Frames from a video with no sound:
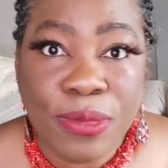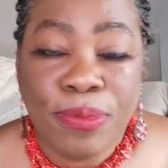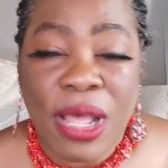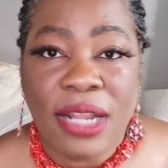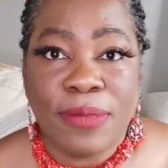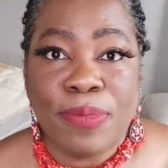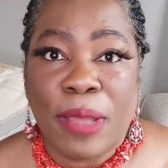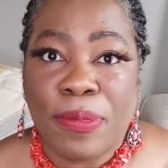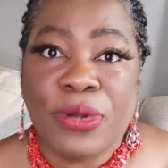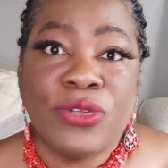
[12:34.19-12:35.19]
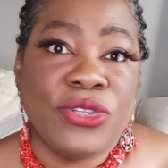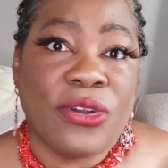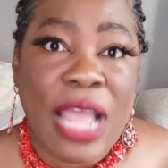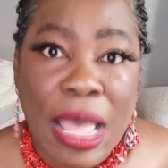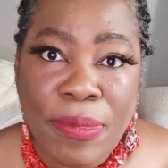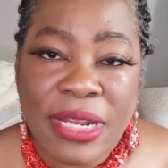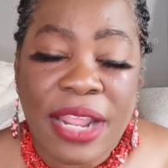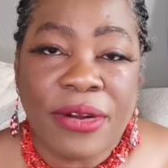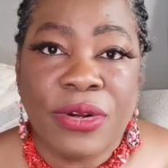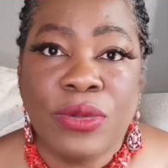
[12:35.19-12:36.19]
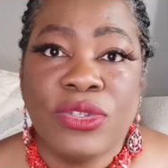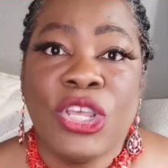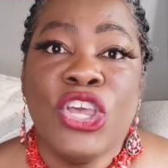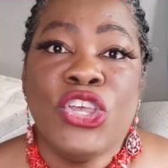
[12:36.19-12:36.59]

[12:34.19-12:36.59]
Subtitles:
bonnet peppers, your habaneros,